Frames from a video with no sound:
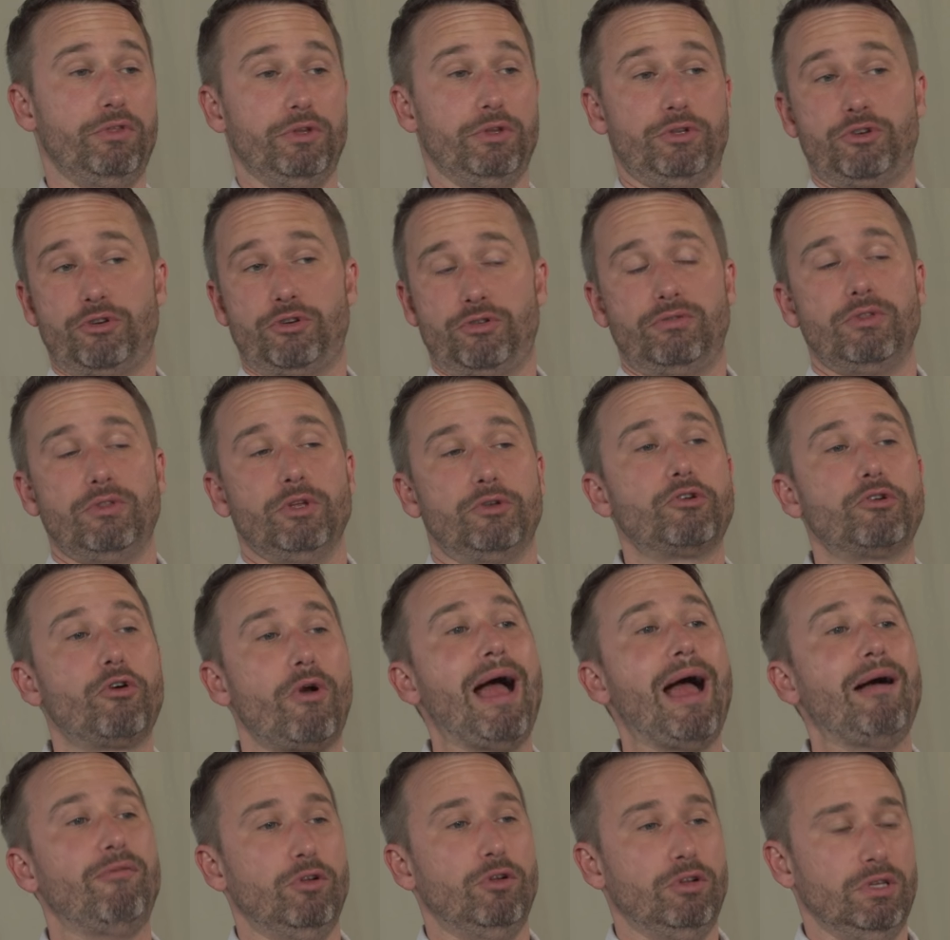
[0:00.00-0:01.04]
the, tr- the
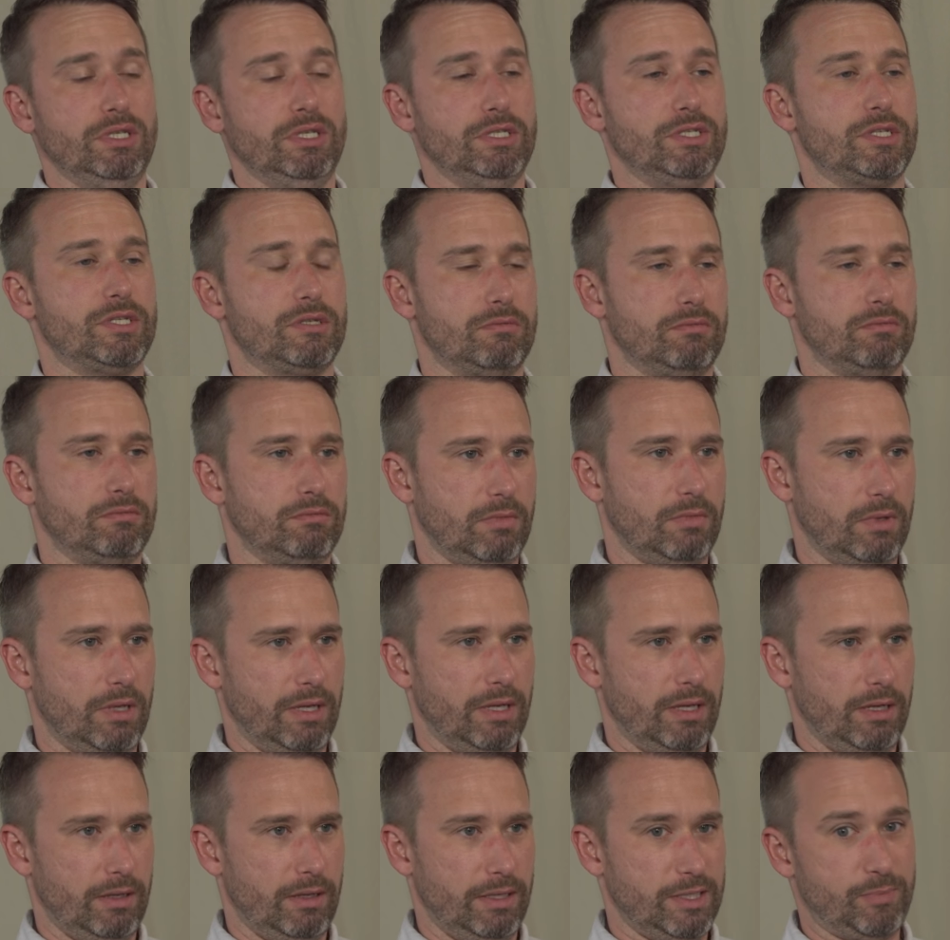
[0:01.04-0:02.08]
travel is,
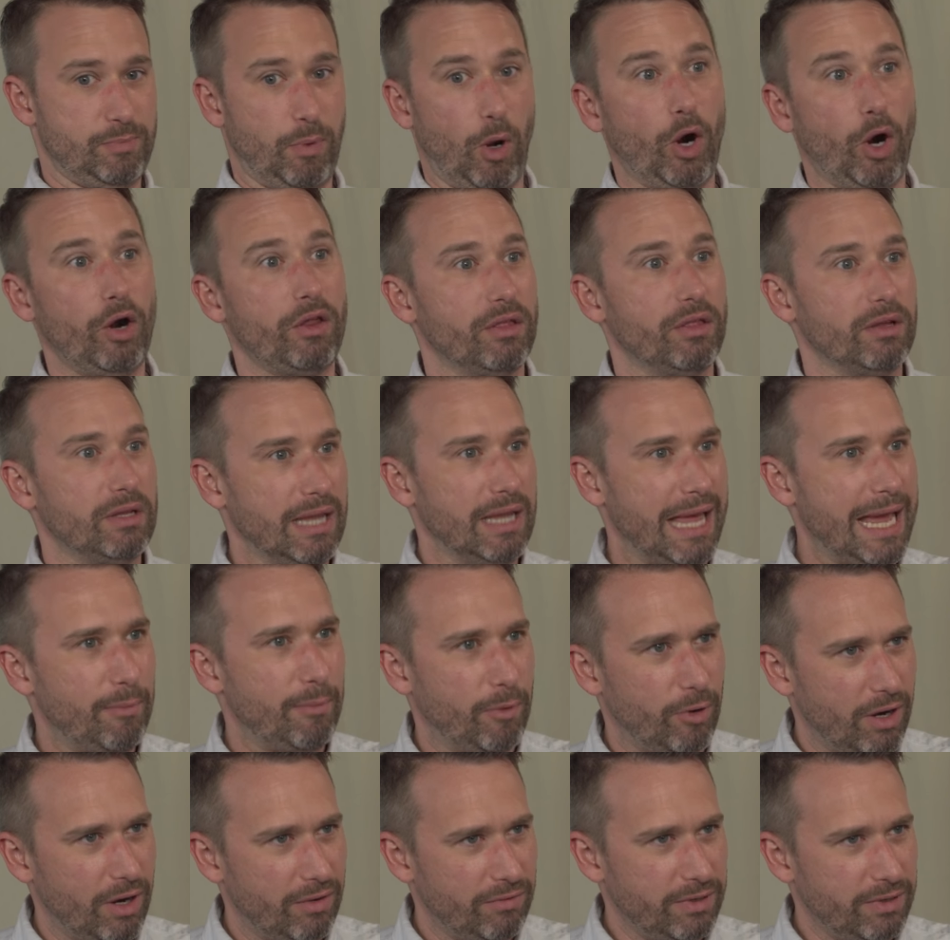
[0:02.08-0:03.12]
is part of the
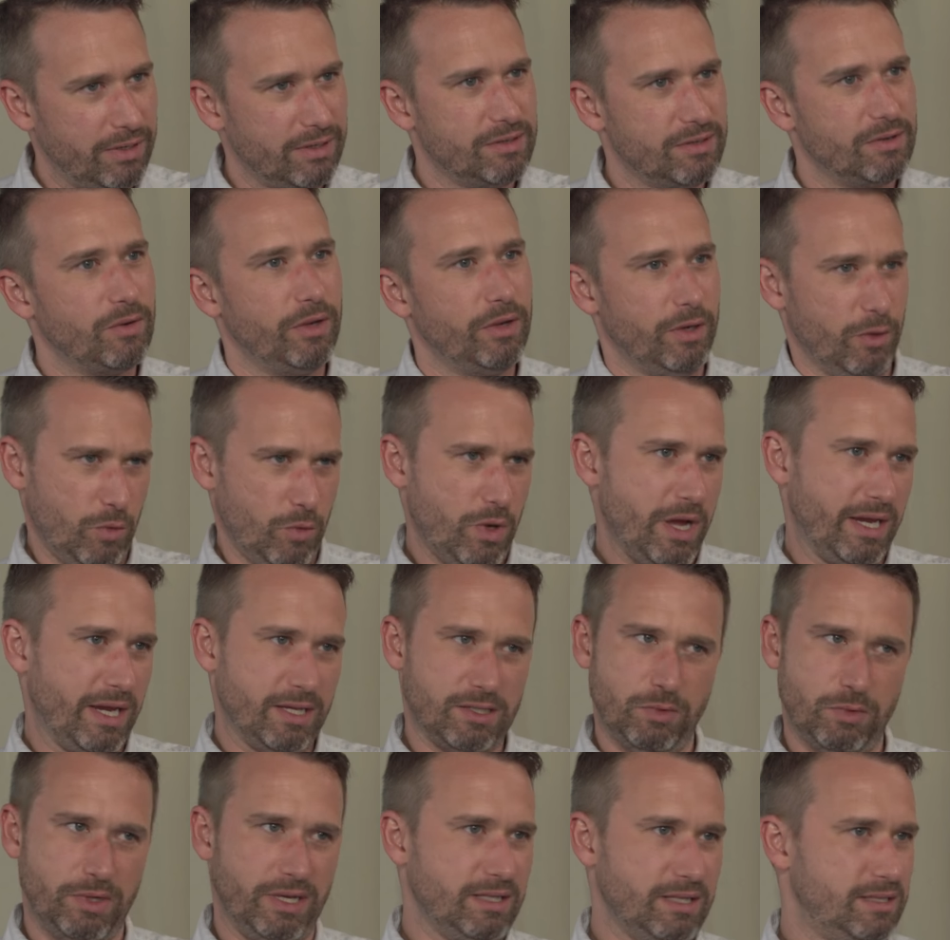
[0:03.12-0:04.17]
glamour of it in, in a way,
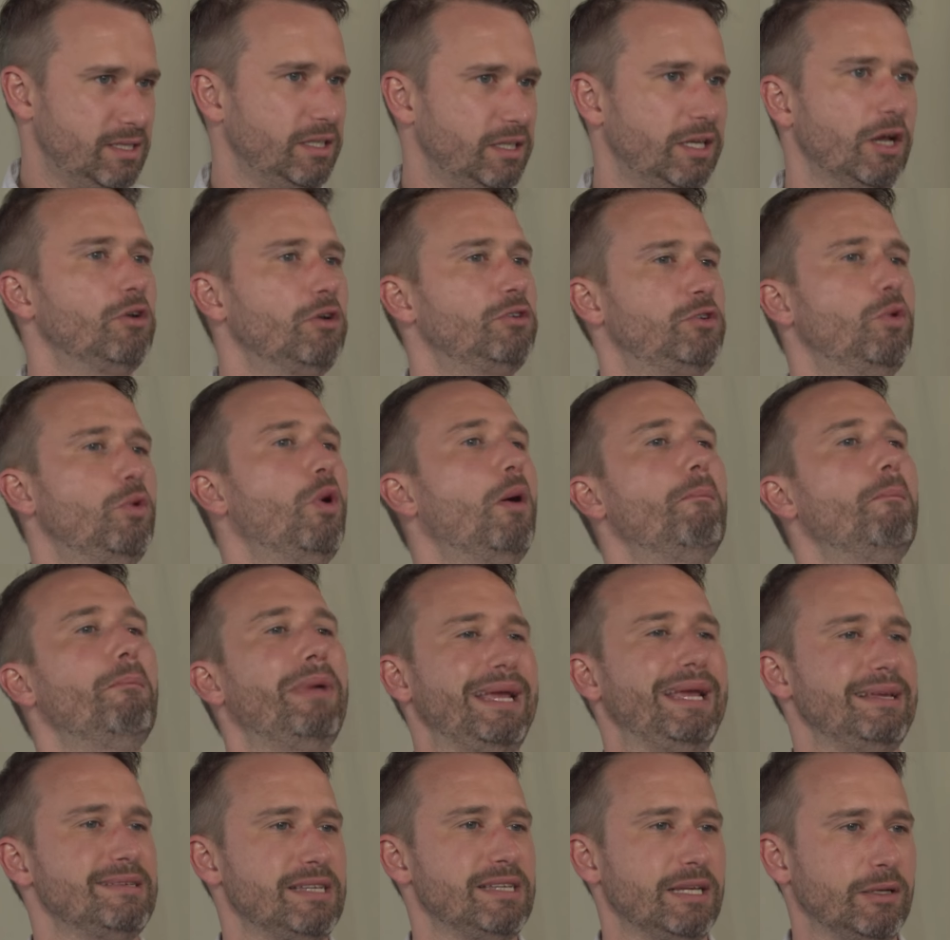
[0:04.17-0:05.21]
because we get to go to
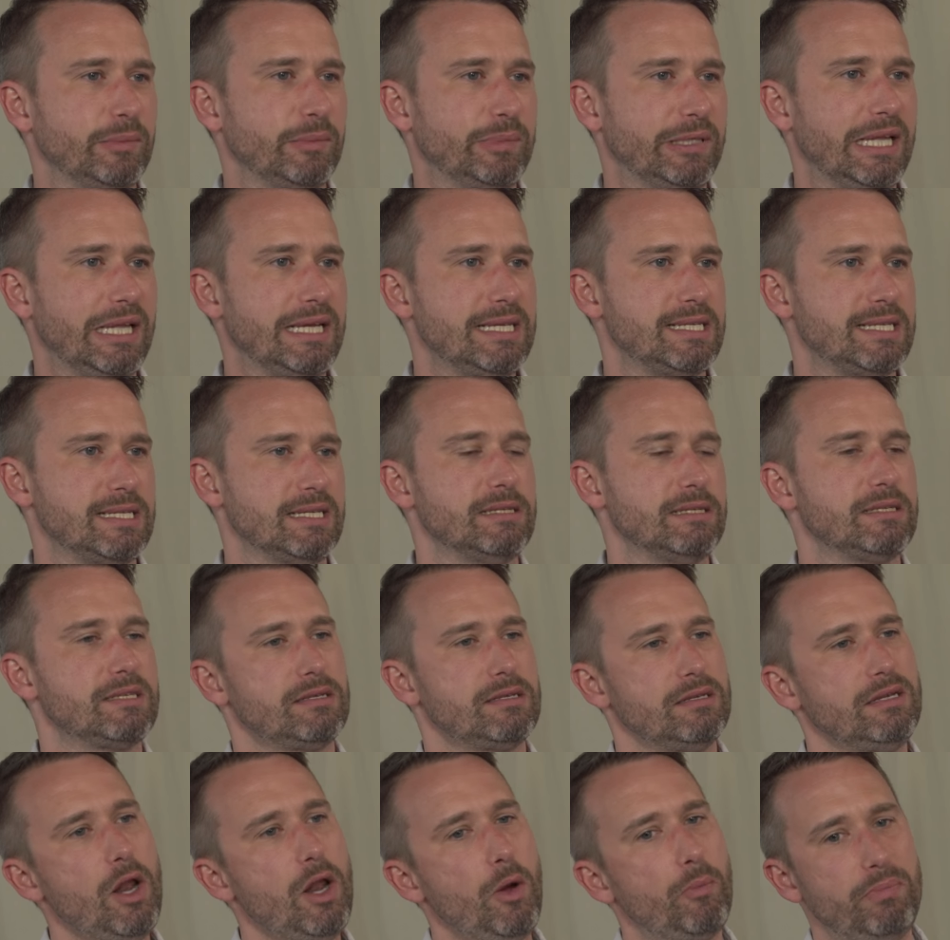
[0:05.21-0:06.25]
amazing
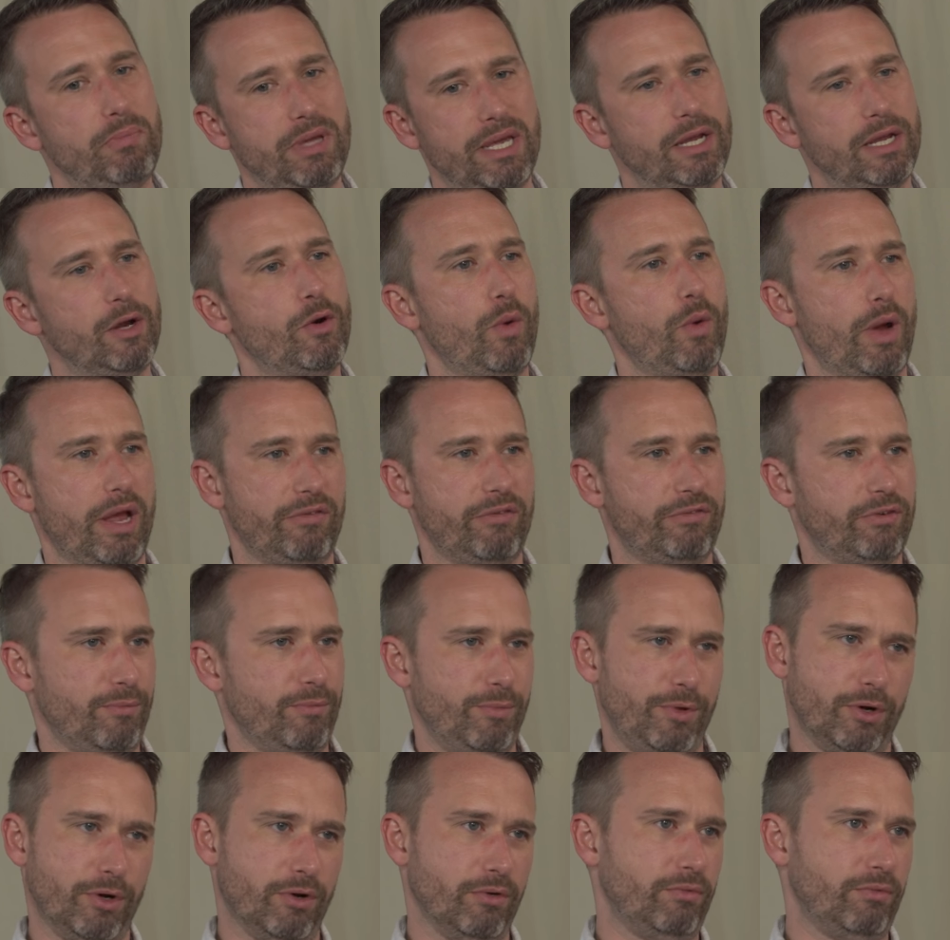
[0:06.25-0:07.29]
places. You know, being away
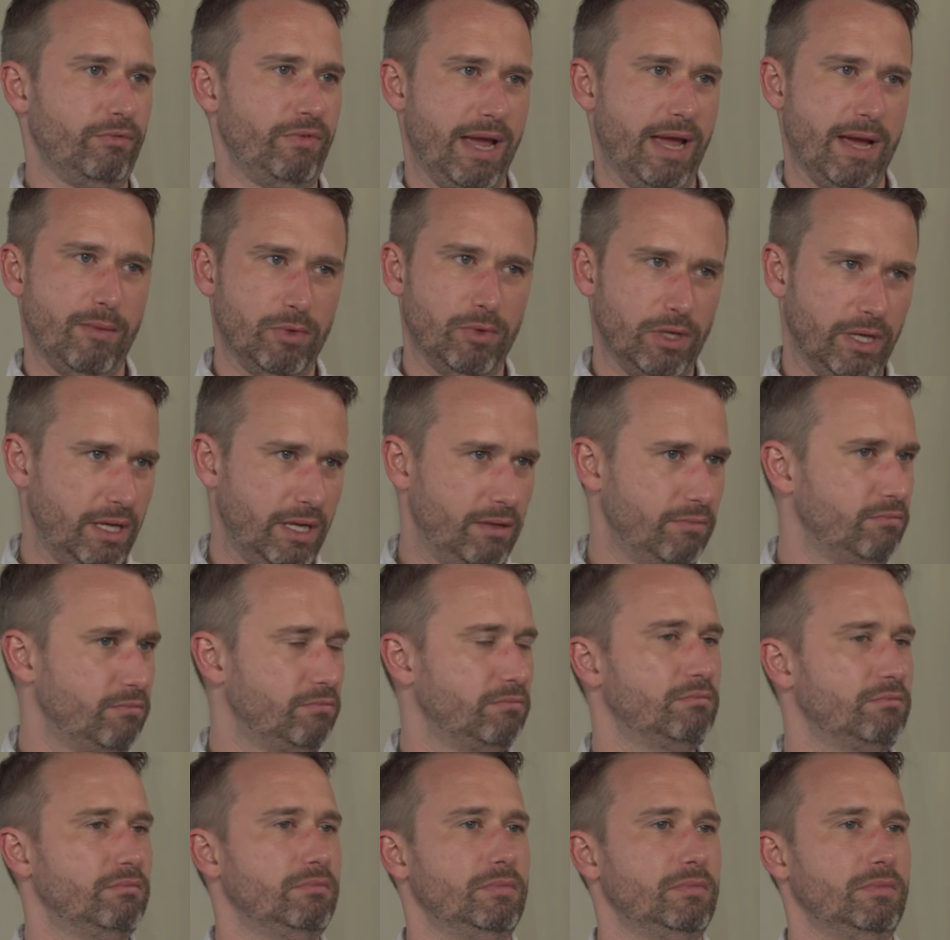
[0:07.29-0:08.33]
from your family,
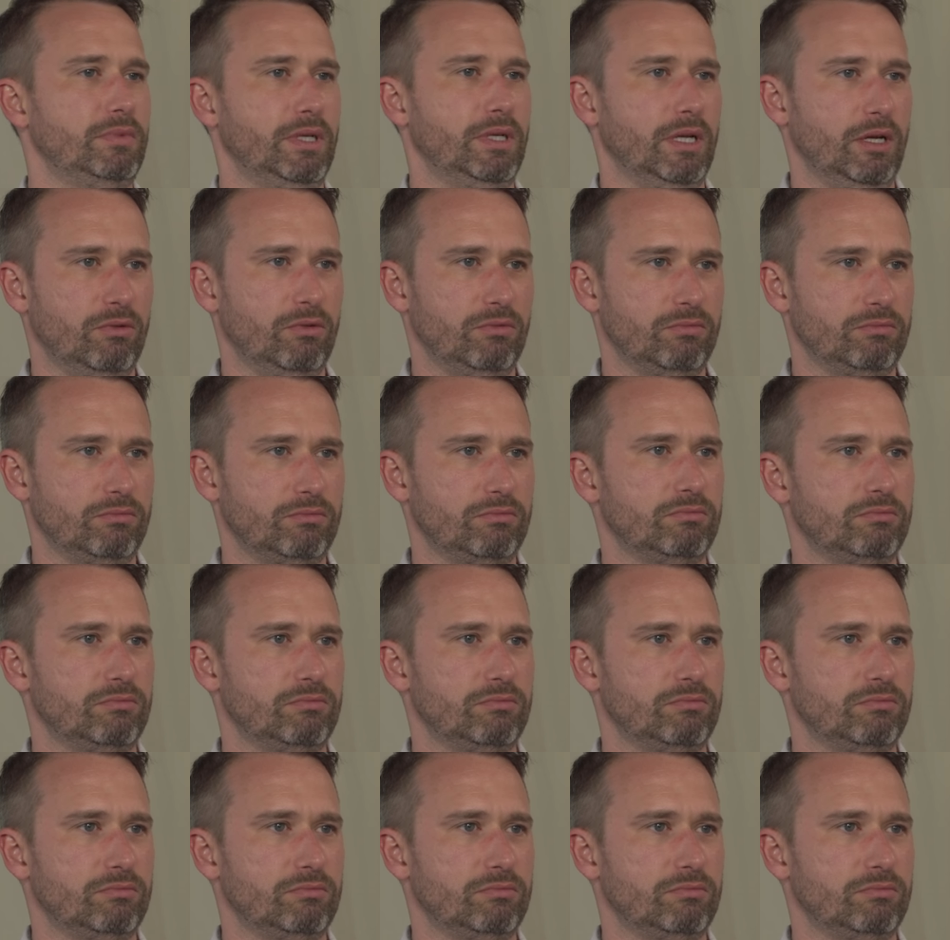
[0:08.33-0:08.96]
you know,